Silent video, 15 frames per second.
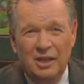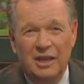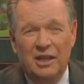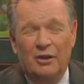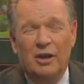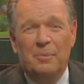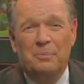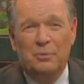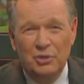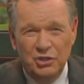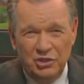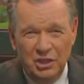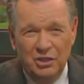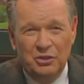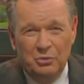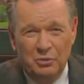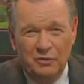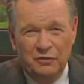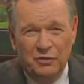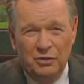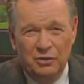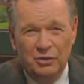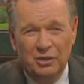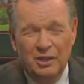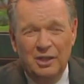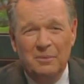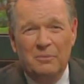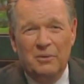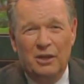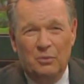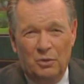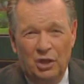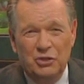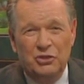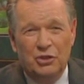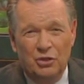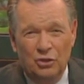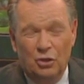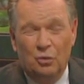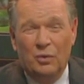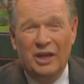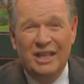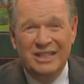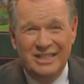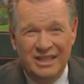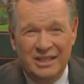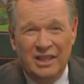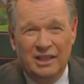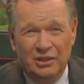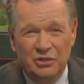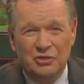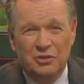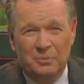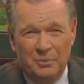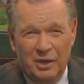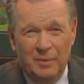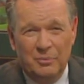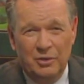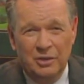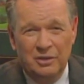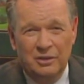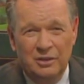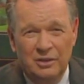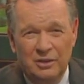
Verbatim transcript: Now I appreciate the referral, but I want you to know why I did not list the property.